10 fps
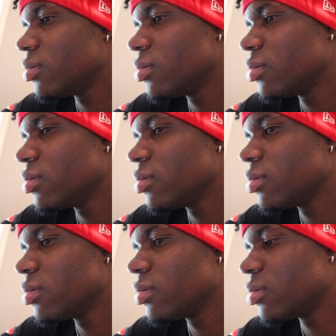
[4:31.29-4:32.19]
Yeah, he looks
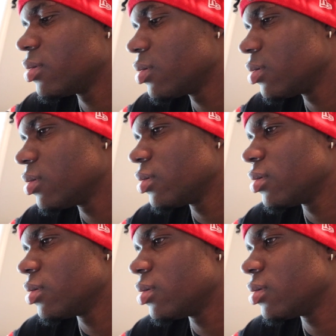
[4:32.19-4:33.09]
scary
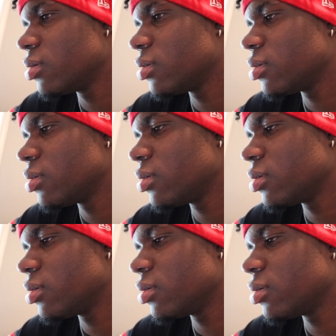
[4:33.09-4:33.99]
But I be
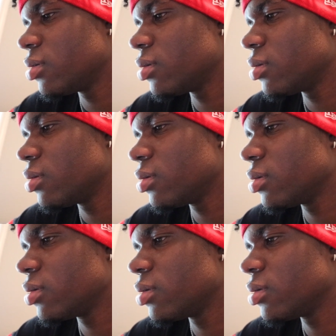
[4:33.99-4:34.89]
looking at his heart.
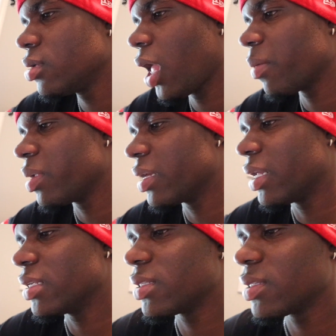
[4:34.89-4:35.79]
Yeah, I be
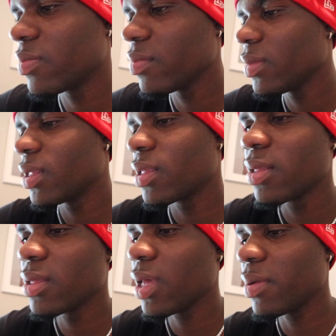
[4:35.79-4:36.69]
looking at his. his
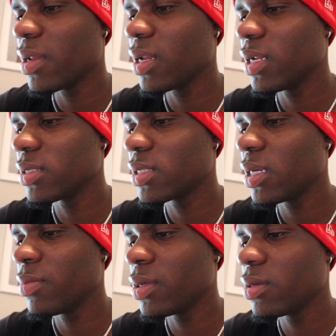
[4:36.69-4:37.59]
stomach. I be looking at his
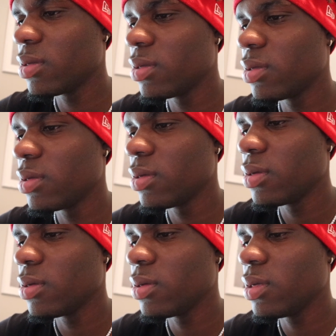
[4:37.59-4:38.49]
stomach.
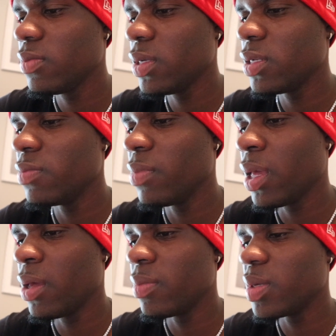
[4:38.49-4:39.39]
My little
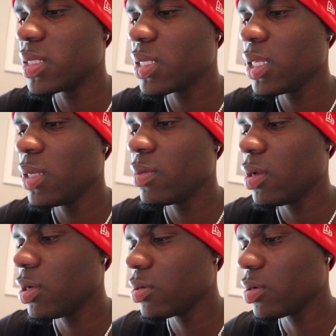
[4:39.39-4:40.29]
man be sleep.
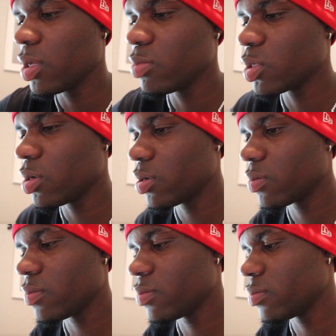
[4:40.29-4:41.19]
Uh oh. Okay, I'm sorry.
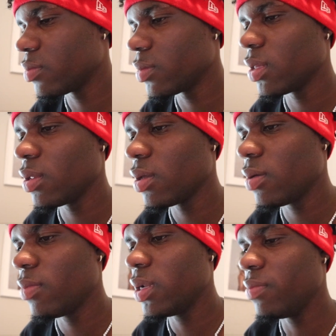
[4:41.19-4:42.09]

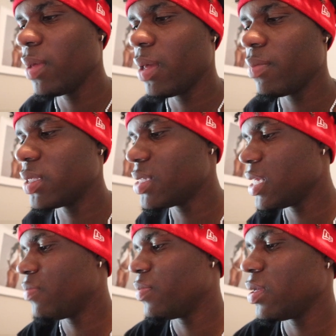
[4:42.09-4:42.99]
My little man be
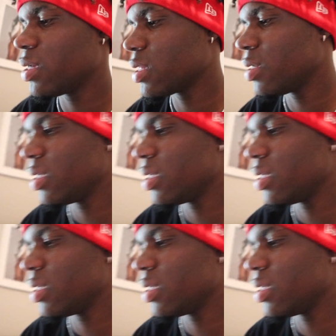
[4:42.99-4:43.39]
sleeping. Get the